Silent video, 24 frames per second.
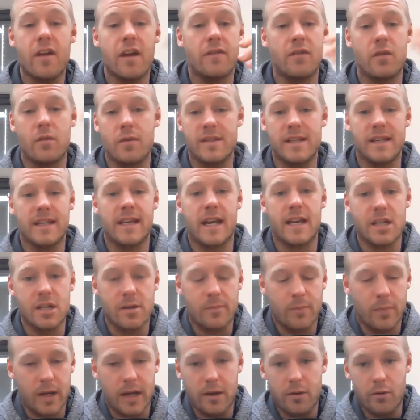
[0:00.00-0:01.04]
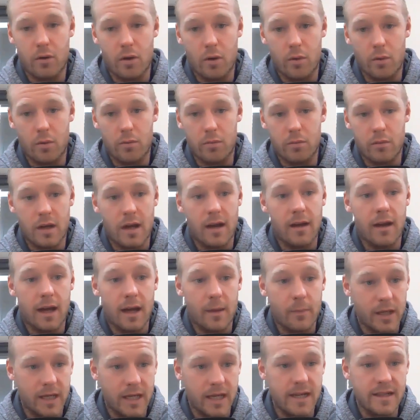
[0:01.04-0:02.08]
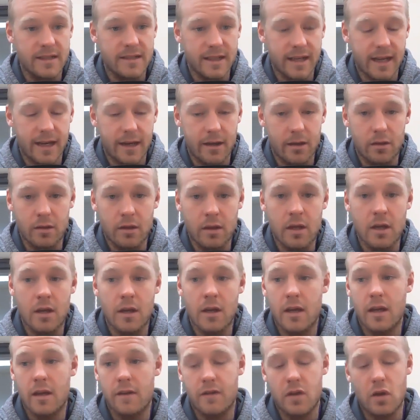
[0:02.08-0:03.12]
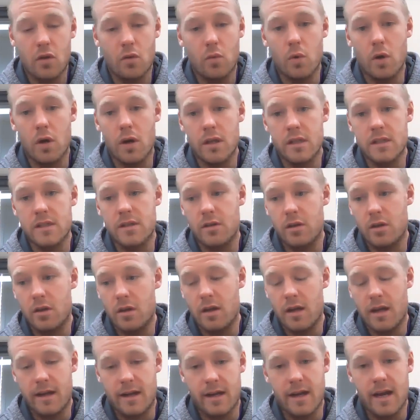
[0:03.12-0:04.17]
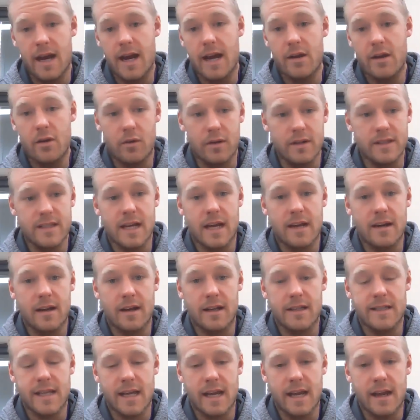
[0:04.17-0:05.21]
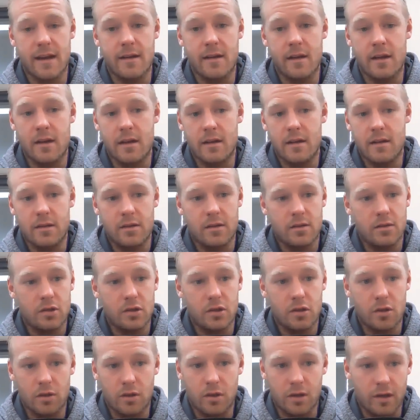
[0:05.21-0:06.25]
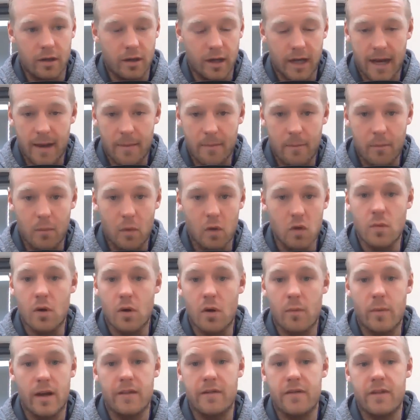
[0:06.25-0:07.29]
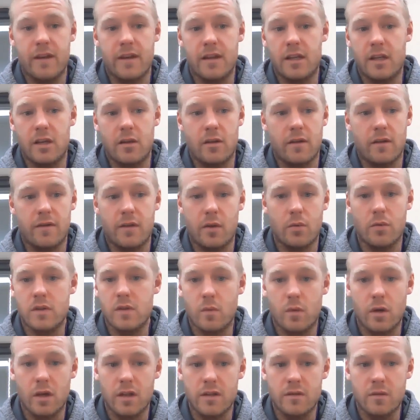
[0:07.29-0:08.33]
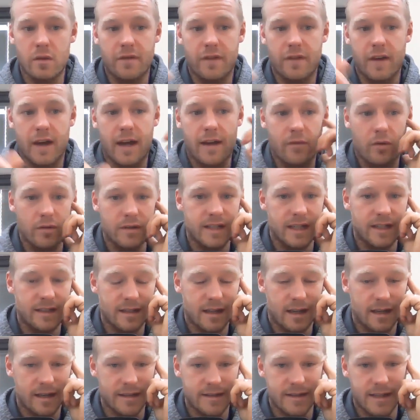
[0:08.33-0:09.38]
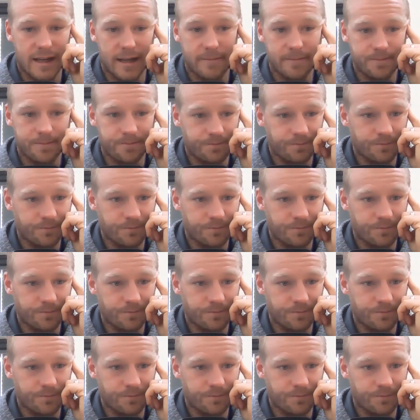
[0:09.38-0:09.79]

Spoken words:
If you were to gauge it by your own RPE scale, if you work to a 9 or a 10 out of 10, you're going to get much more benefit than you if you were to work to a 5 or a 6 out of 10.